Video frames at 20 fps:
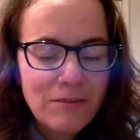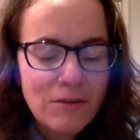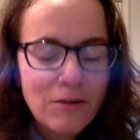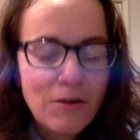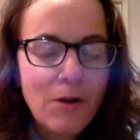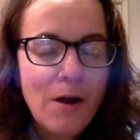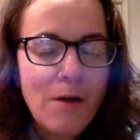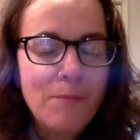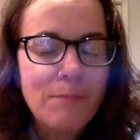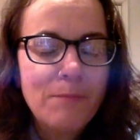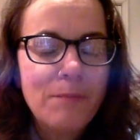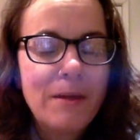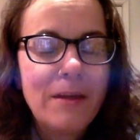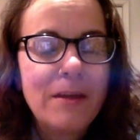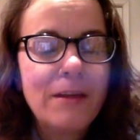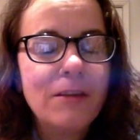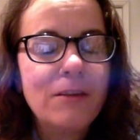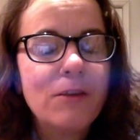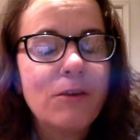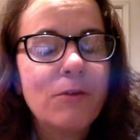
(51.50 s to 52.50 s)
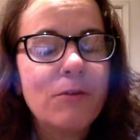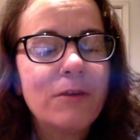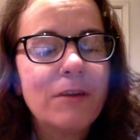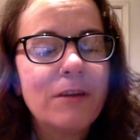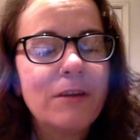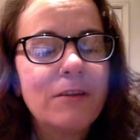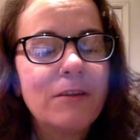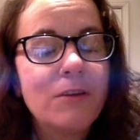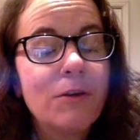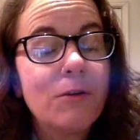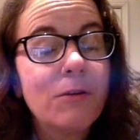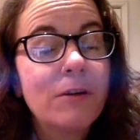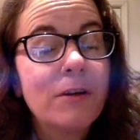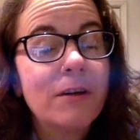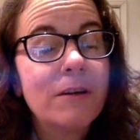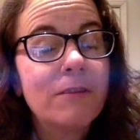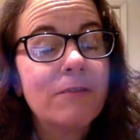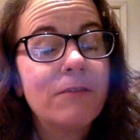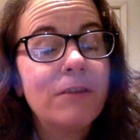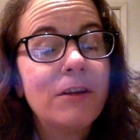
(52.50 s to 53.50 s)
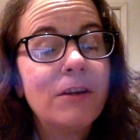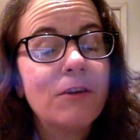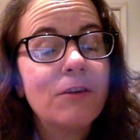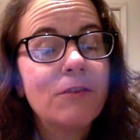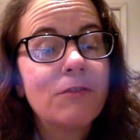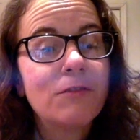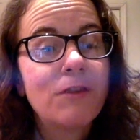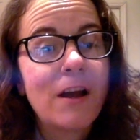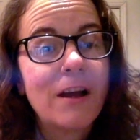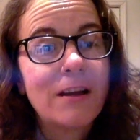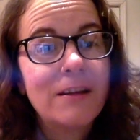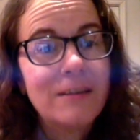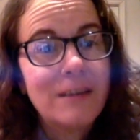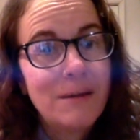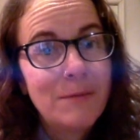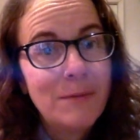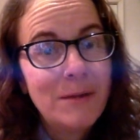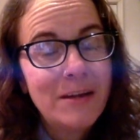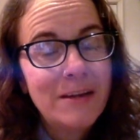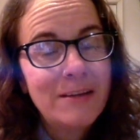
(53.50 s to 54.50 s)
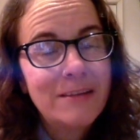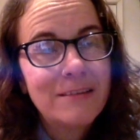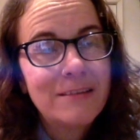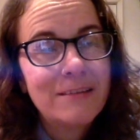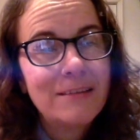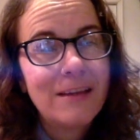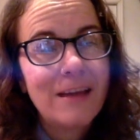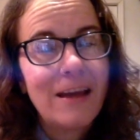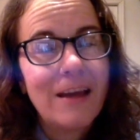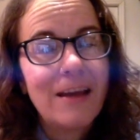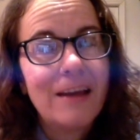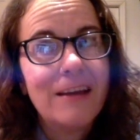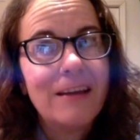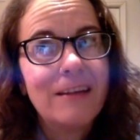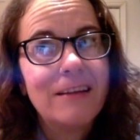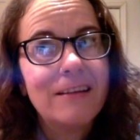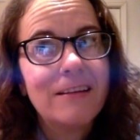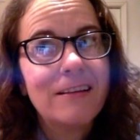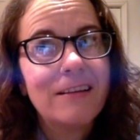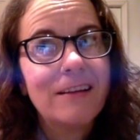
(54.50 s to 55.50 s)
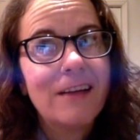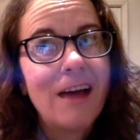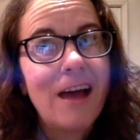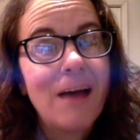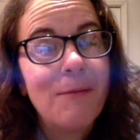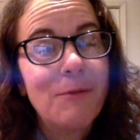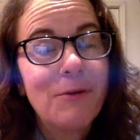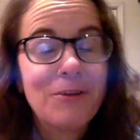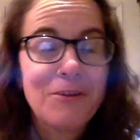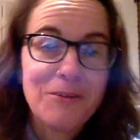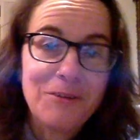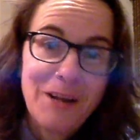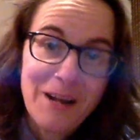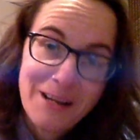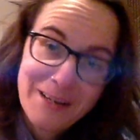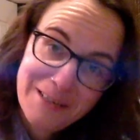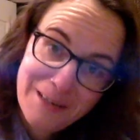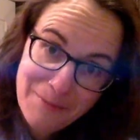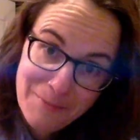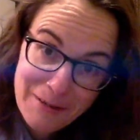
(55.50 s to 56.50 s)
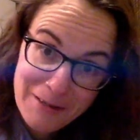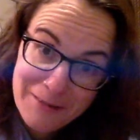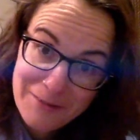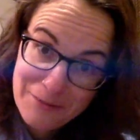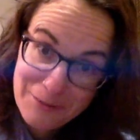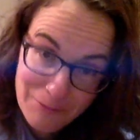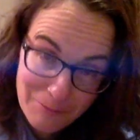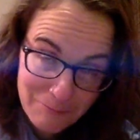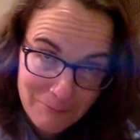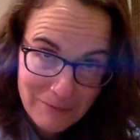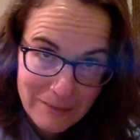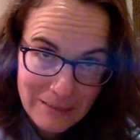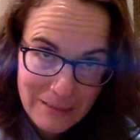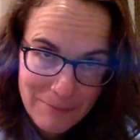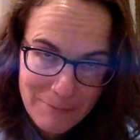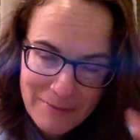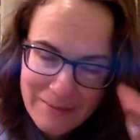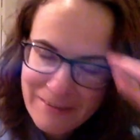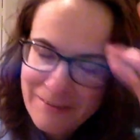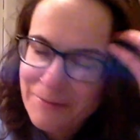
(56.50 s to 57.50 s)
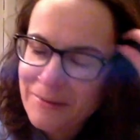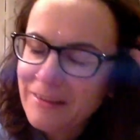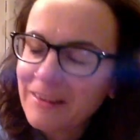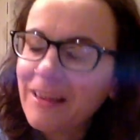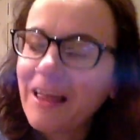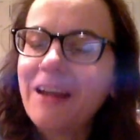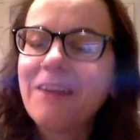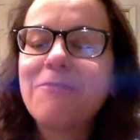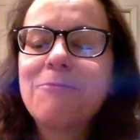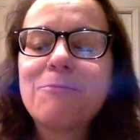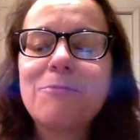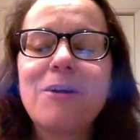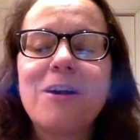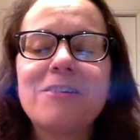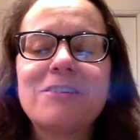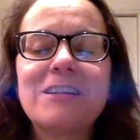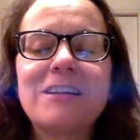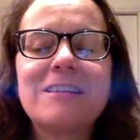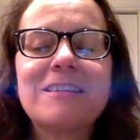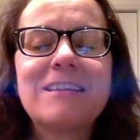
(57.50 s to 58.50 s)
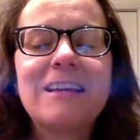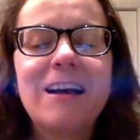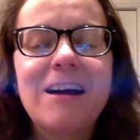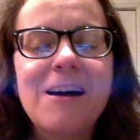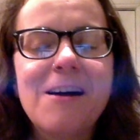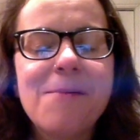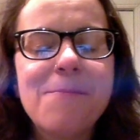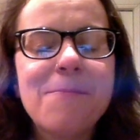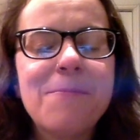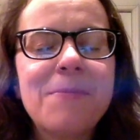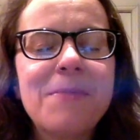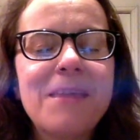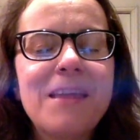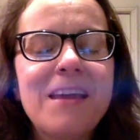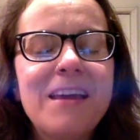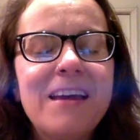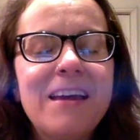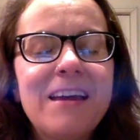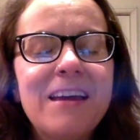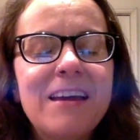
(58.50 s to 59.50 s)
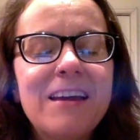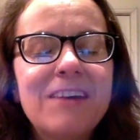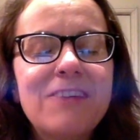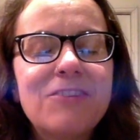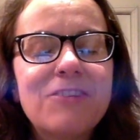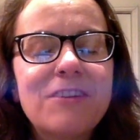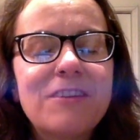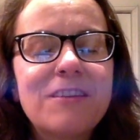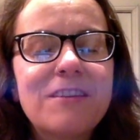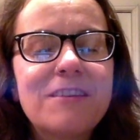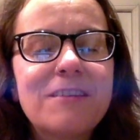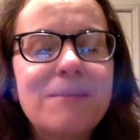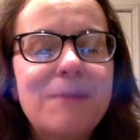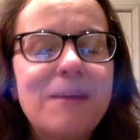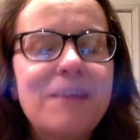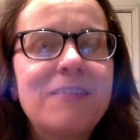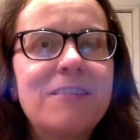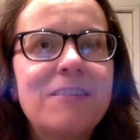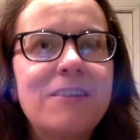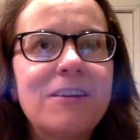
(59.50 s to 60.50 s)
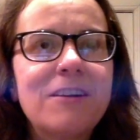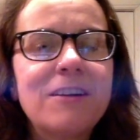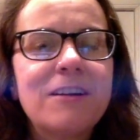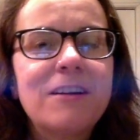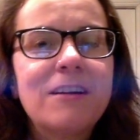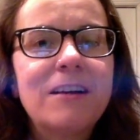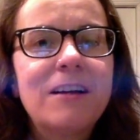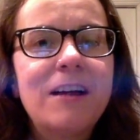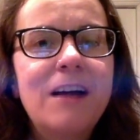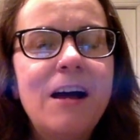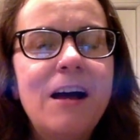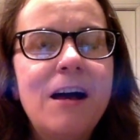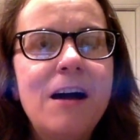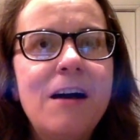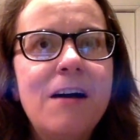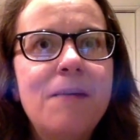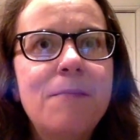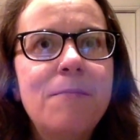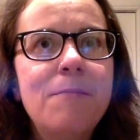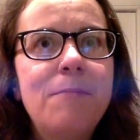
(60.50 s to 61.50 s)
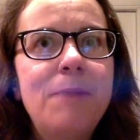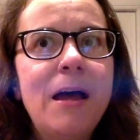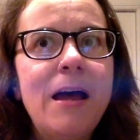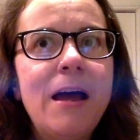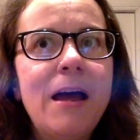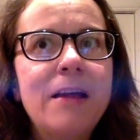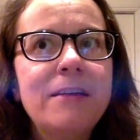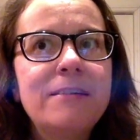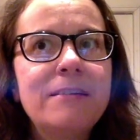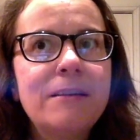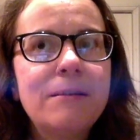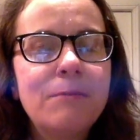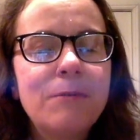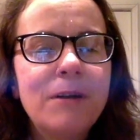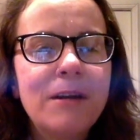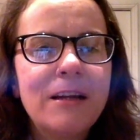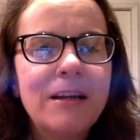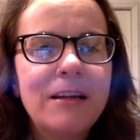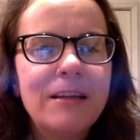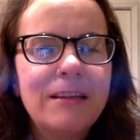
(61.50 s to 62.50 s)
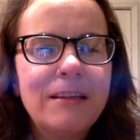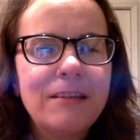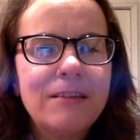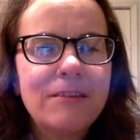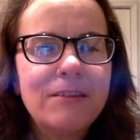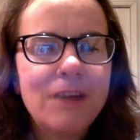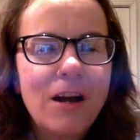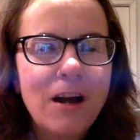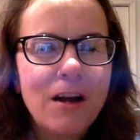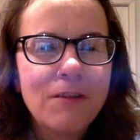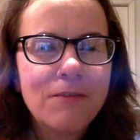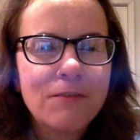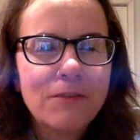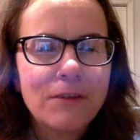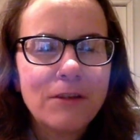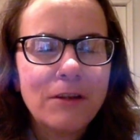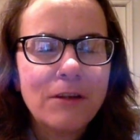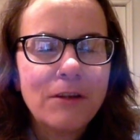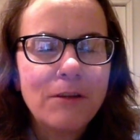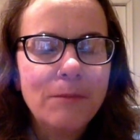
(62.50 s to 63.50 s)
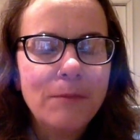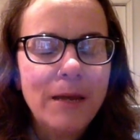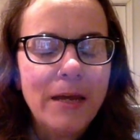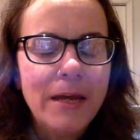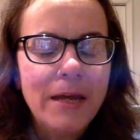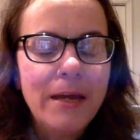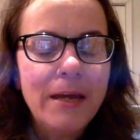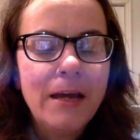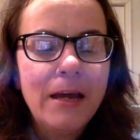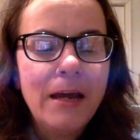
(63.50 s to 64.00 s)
I'm making yoga videos for academics, and I'm also an academic, so I'm really busy with a lot of projects during the semester. But I did want to at least talk for a little bit.